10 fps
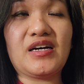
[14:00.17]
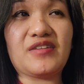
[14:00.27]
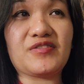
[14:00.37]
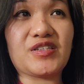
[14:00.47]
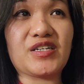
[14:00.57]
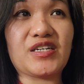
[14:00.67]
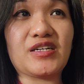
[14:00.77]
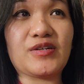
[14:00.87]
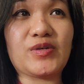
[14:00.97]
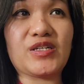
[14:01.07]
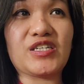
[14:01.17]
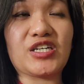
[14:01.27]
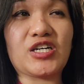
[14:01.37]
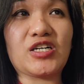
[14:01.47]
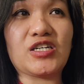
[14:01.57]
After that, I went
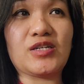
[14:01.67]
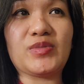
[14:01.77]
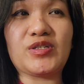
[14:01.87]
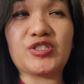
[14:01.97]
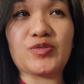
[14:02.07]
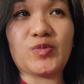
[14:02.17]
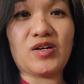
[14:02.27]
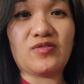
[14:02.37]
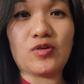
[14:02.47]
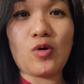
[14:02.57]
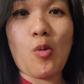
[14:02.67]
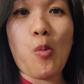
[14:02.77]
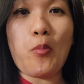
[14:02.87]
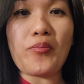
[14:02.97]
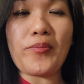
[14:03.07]
and got a Belgian waffle
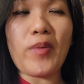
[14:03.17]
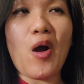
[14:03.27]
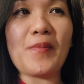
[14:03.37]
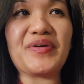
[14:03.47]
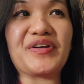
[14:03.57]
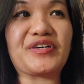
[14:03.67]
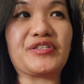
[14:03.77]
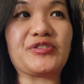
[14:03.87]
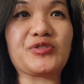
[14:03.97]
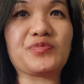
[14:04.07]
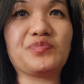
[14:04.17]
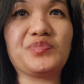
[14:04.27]
because,